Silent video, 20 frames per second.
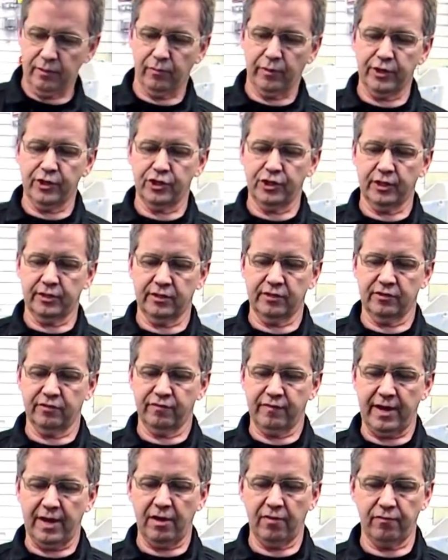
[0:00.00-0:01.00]
you want to shut
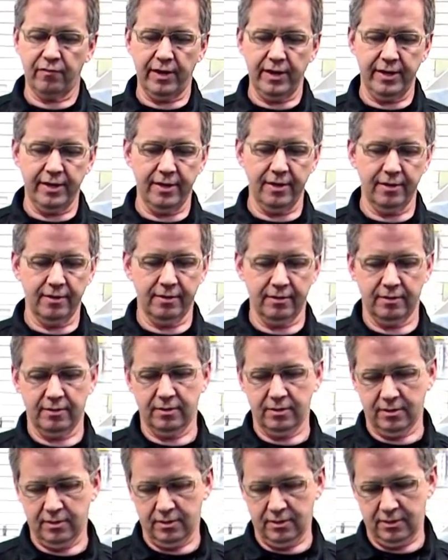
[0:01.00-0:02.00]
this valve right here.
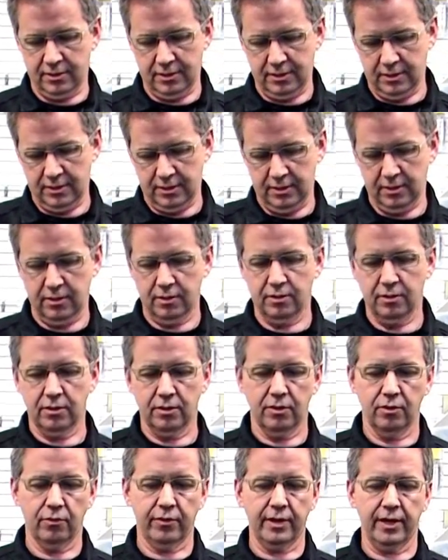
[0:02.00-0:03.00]

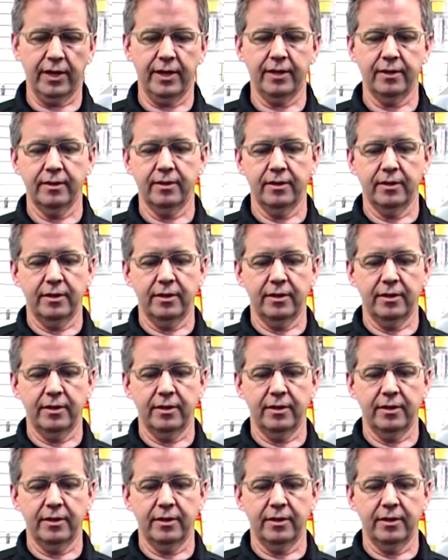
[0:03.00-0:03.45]
Okay?